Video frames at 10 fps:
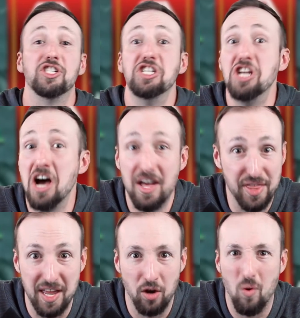
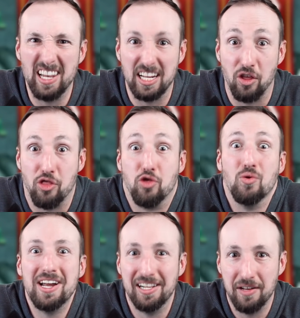nothing quite like the
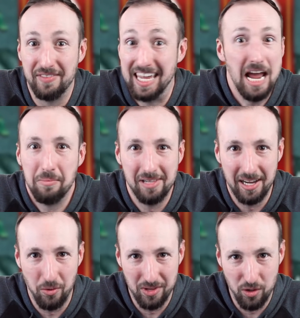thrill of
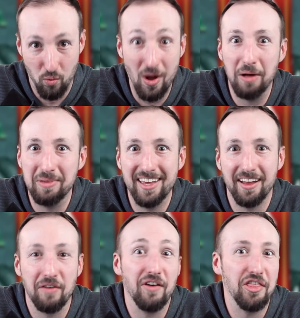gambling with the
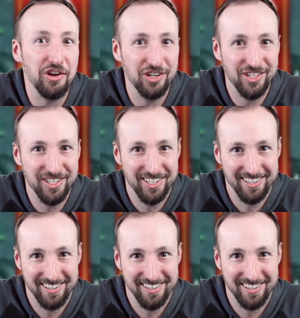well-being of others.